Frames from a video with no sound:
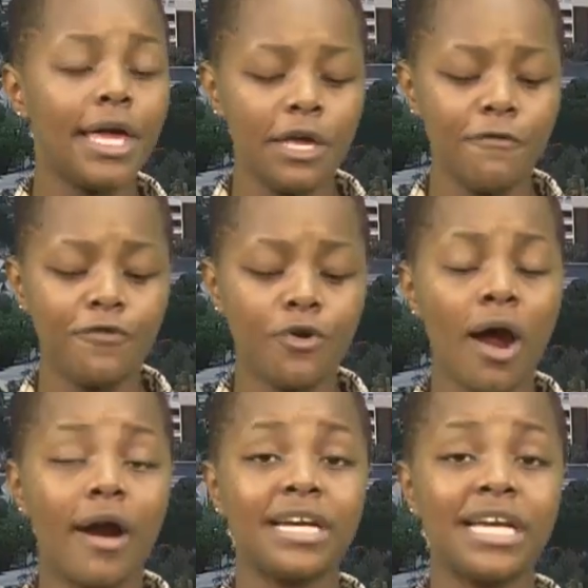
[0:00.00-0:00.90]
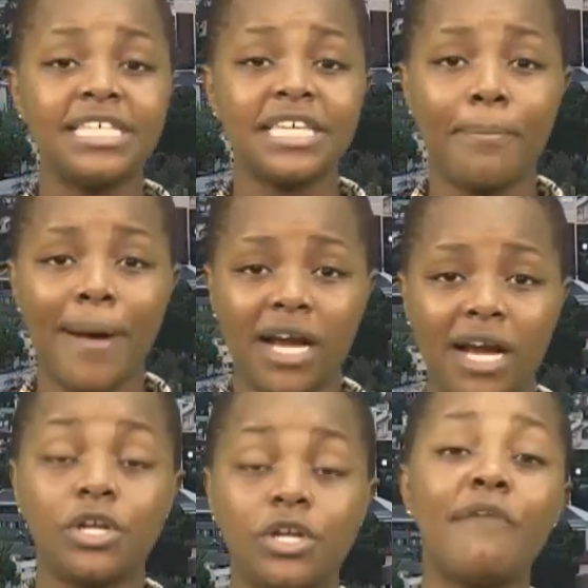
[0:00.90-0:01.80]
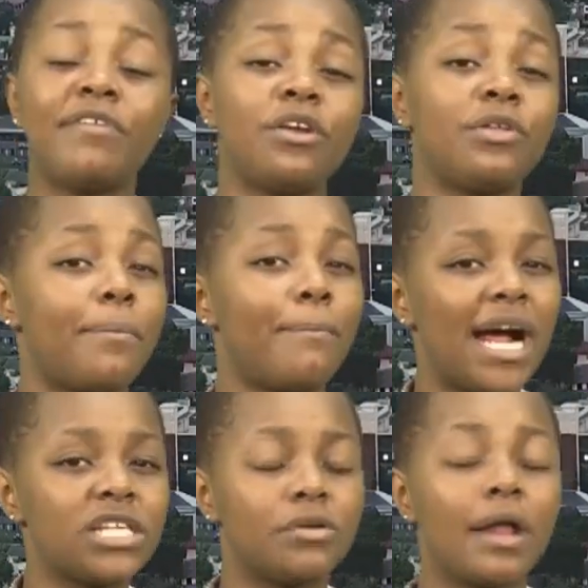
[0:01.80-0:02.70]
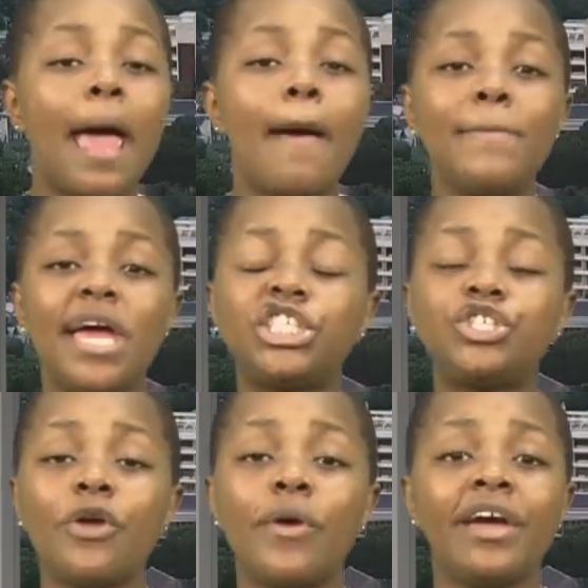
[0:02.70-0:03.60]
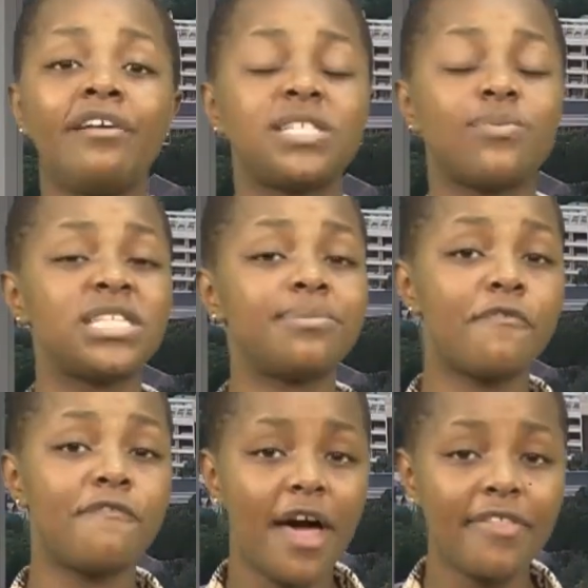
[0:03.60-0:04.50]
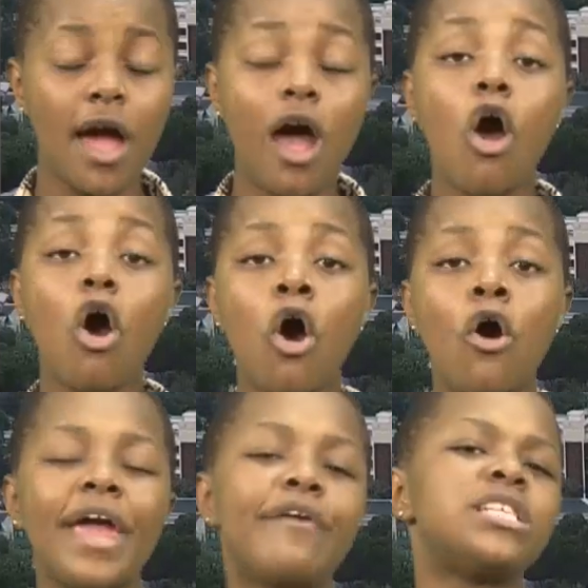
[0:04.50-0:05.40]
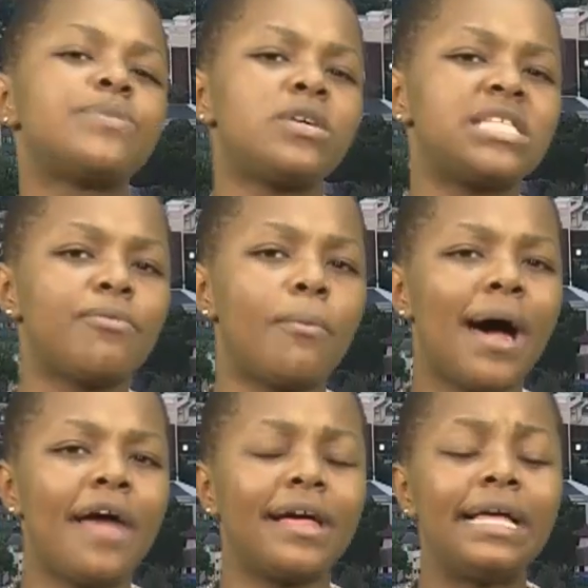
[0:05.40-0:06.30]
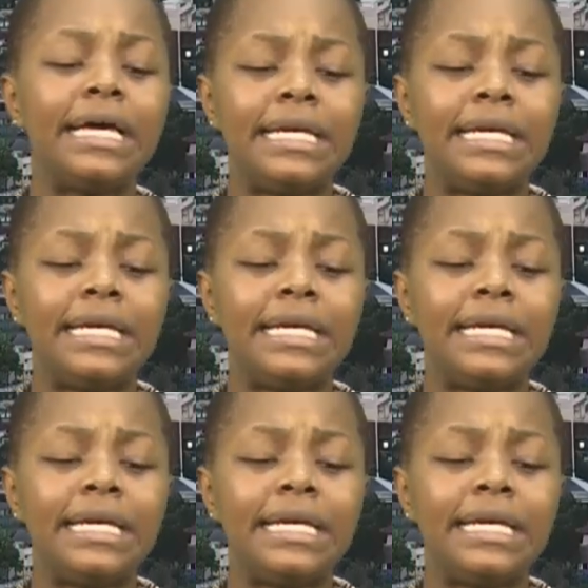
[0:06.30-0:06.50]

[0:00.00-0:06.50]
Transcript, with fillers: If you are dating a person and you have a kid with that person, make sure you are a responsible father or a responsible mother.